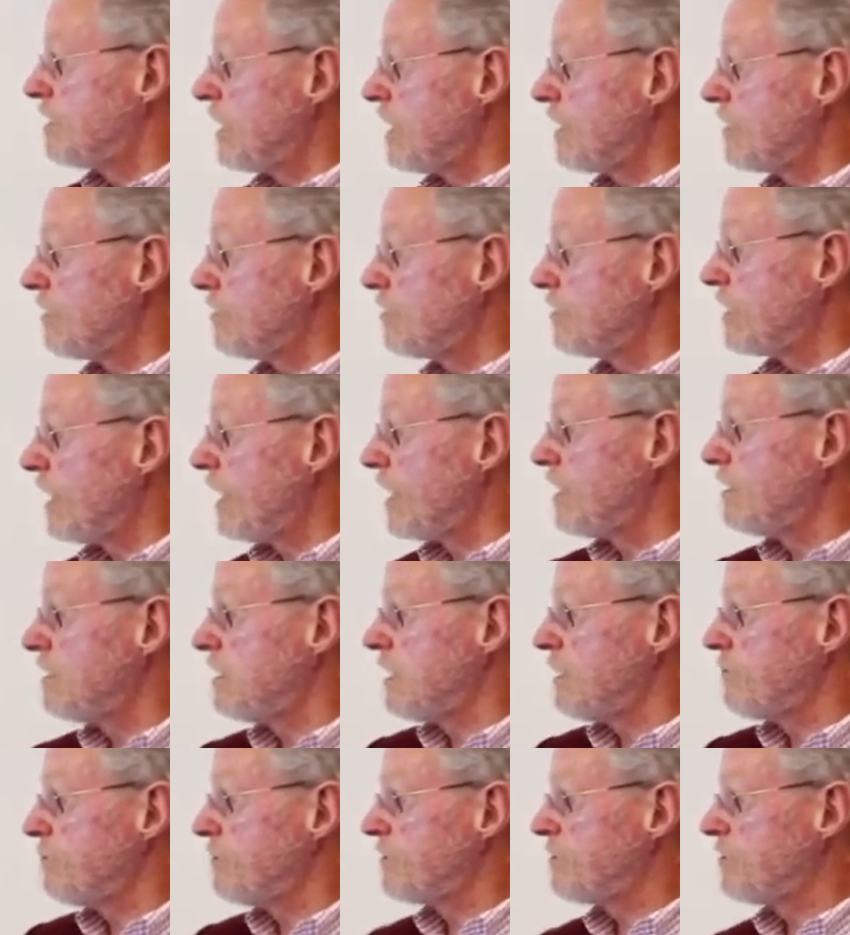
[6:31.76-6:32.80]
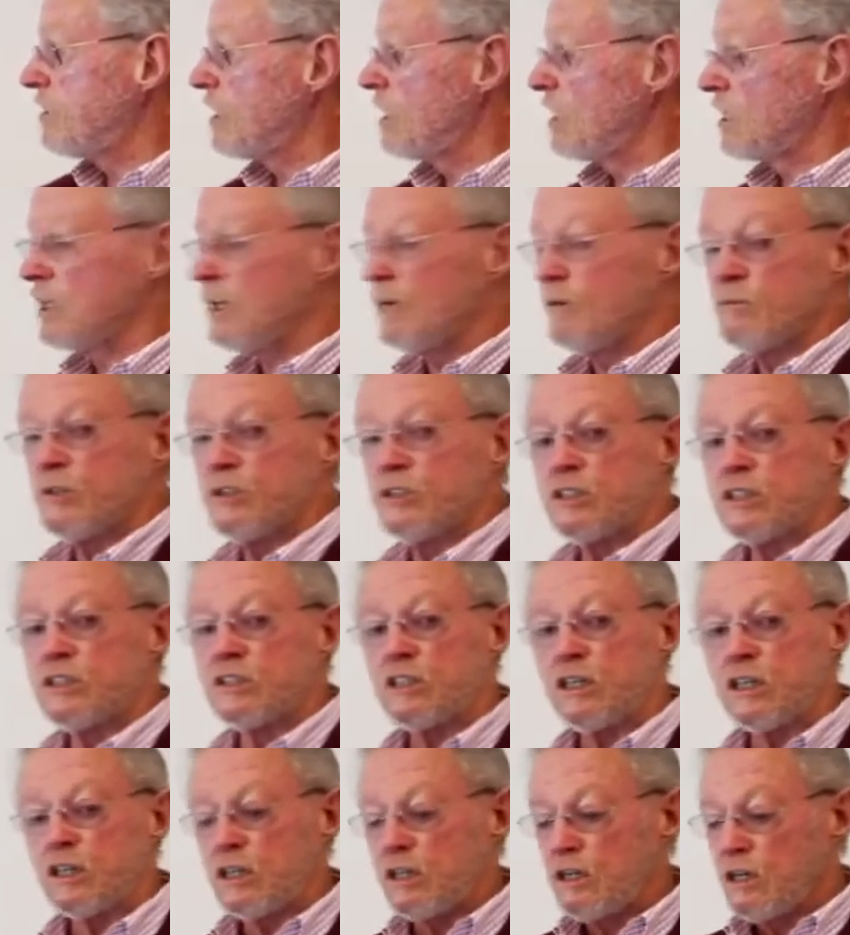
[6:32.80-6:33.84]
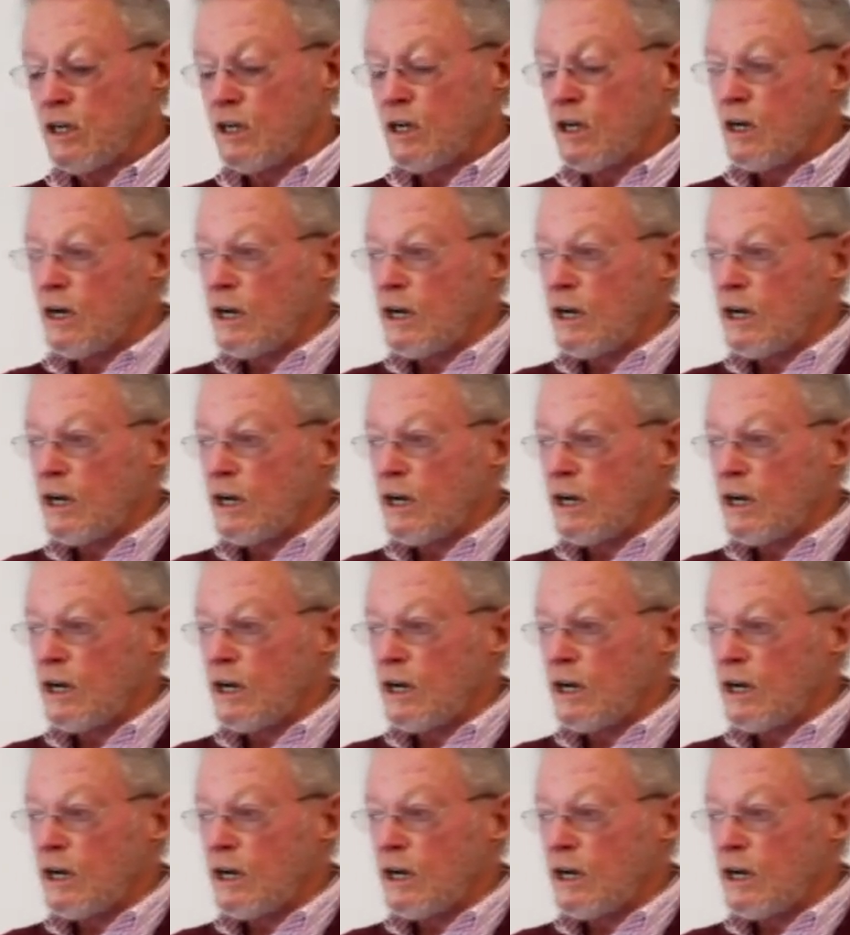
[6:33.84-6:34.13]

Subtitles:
the end of the day, the epithelium, which is the